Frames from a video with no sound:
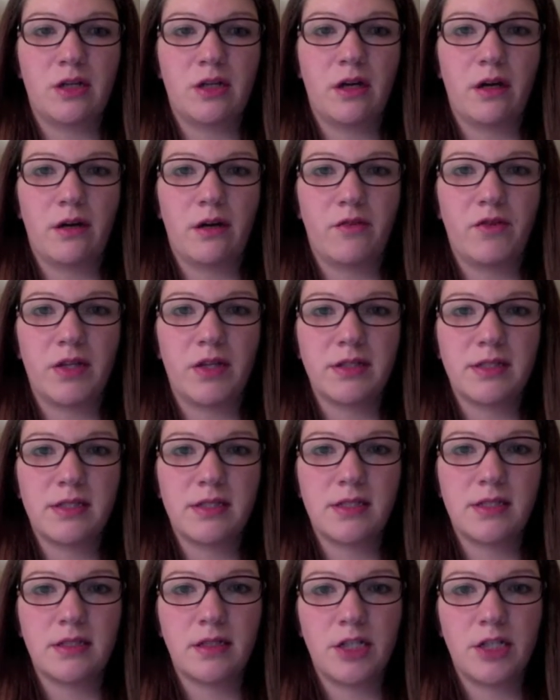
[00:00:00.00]
of
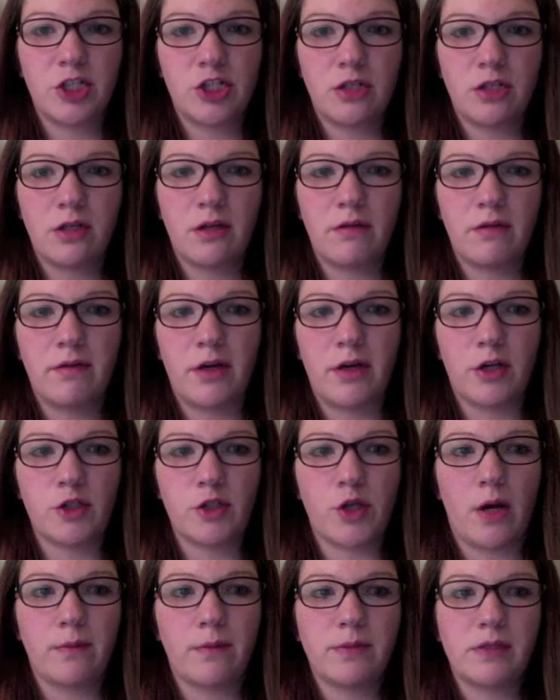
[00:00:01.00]
installation of
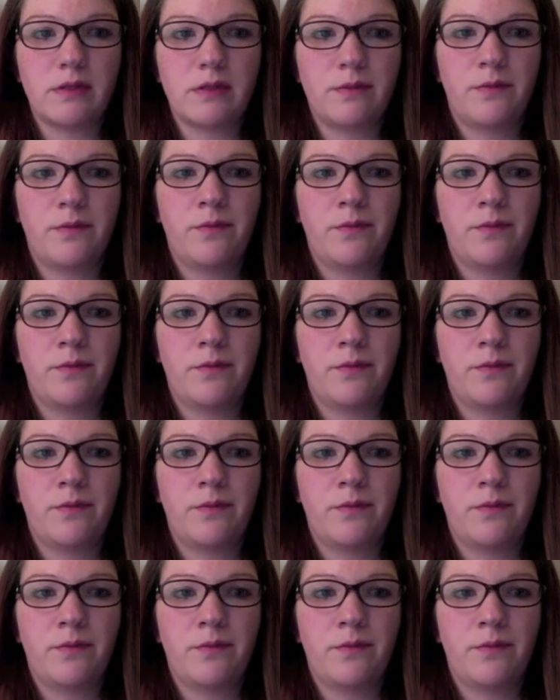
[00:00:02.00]
eardrops.